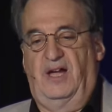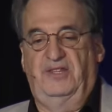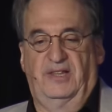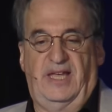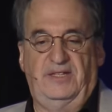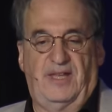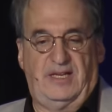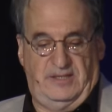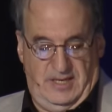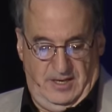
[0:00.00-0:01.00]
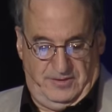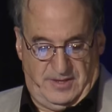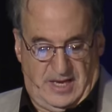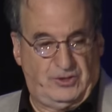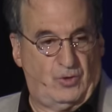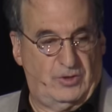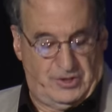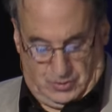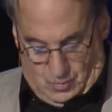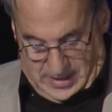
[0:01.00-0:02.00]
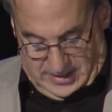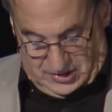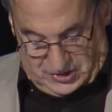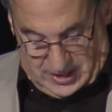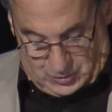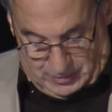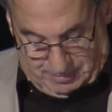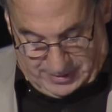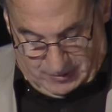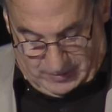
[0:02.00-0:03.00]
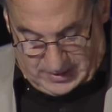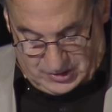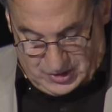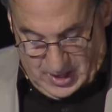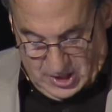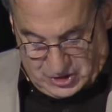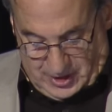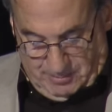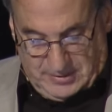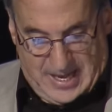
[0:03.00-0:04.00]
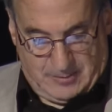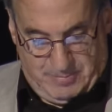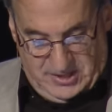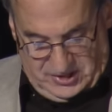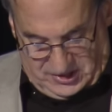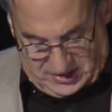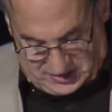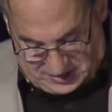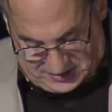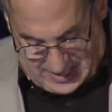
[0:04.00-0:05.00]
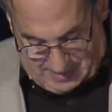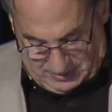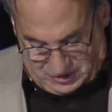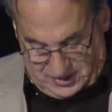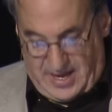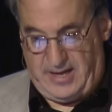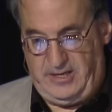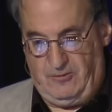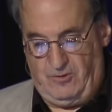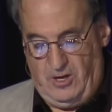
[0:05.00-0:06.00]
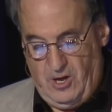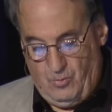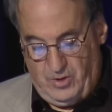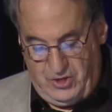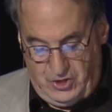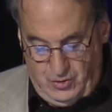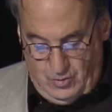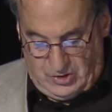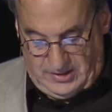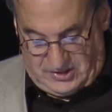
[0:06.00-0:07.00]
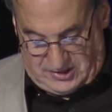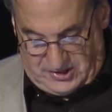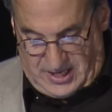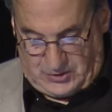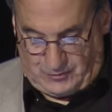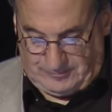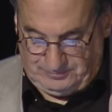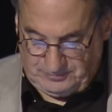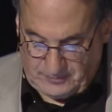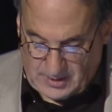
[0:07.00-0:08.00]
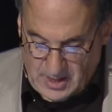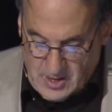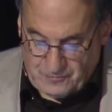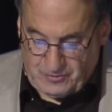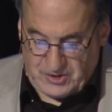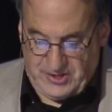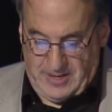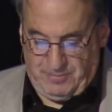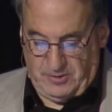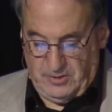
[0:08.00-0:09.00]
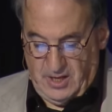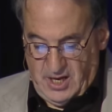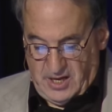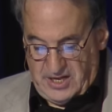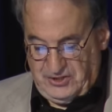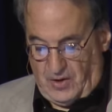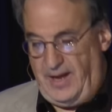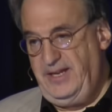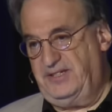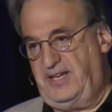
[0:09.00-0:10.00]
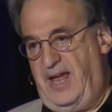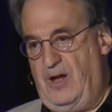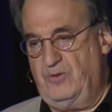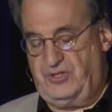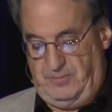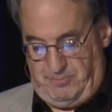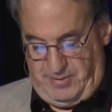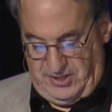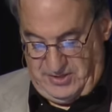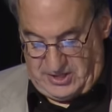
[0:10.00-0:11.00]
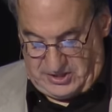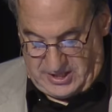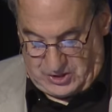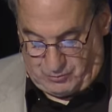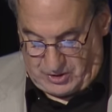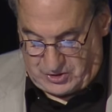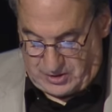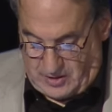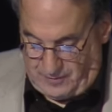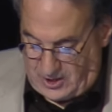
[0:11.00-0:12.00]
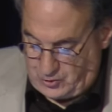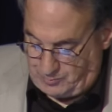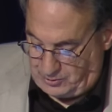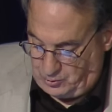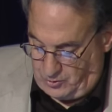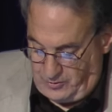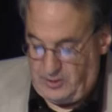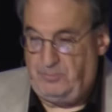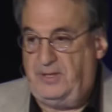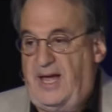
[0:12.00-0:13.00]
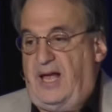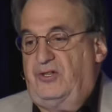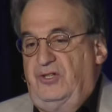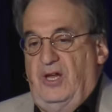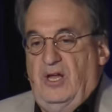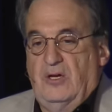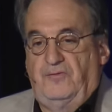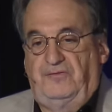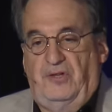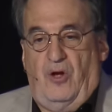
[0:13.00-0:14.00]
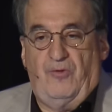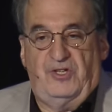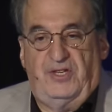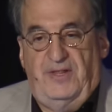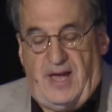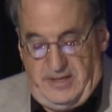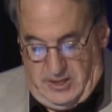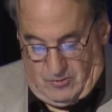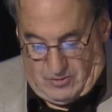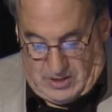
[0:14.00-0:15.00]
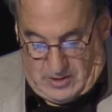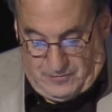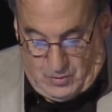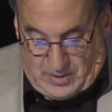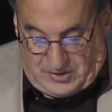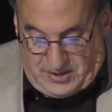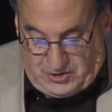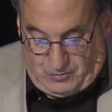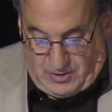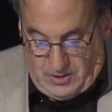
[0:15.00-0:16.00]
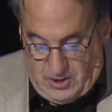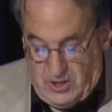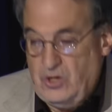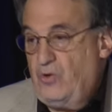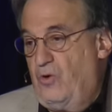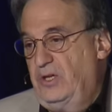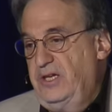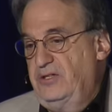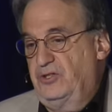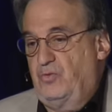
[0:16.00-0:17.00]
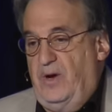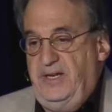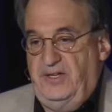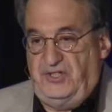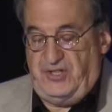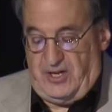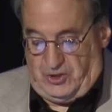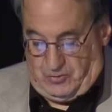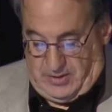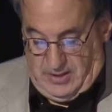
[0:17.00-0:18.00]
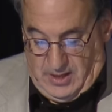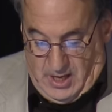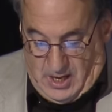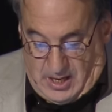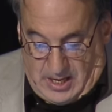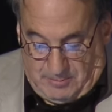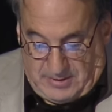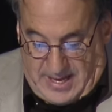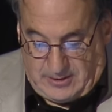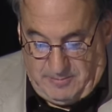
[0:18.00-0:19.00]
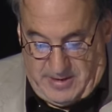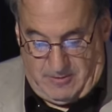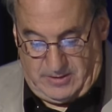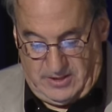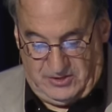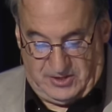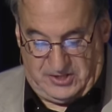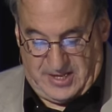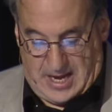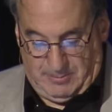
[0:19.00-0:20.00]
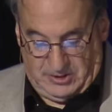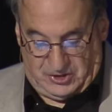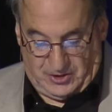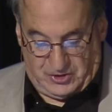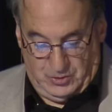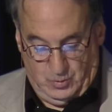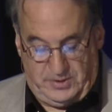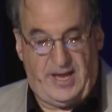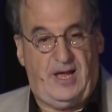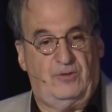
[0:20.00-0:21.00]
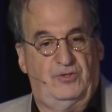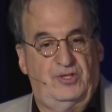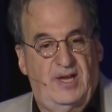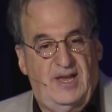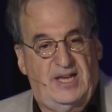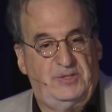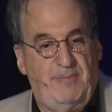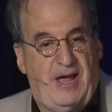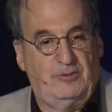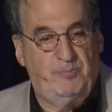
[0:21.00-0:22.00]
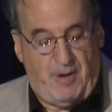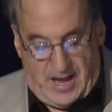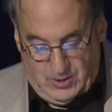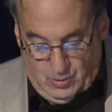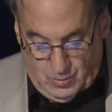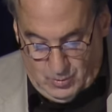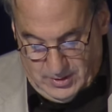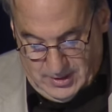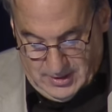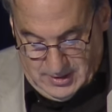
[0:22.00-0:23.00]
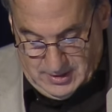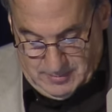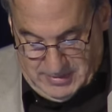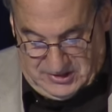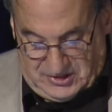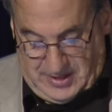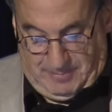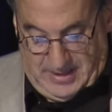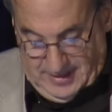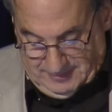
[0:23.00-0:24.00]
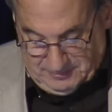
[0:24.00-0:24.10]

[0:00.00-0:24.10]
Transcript: in the late 19th and turn of the 20th century periods. Some black businesses established in that era were hugely successful. For example, entire towns and business districts of entrepreneurial blacks flourished in that era of U.S. history. Early in the 20th century, black Americans established such new towns as Mound Bayou, Mississippi,